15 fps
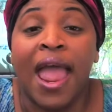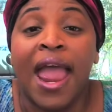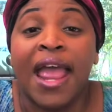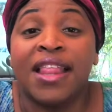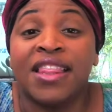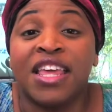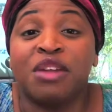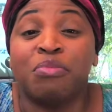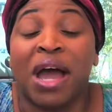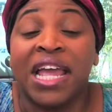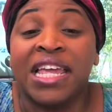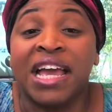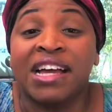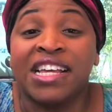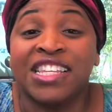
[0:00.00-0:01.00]
And then my
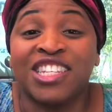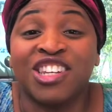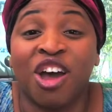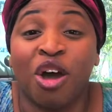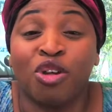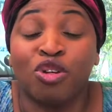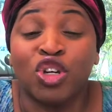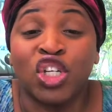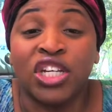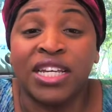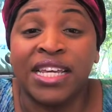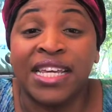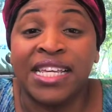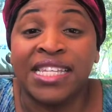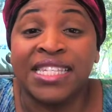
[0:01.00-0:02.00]
youngest daughter,
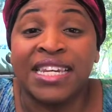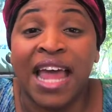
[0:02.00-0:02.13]
she is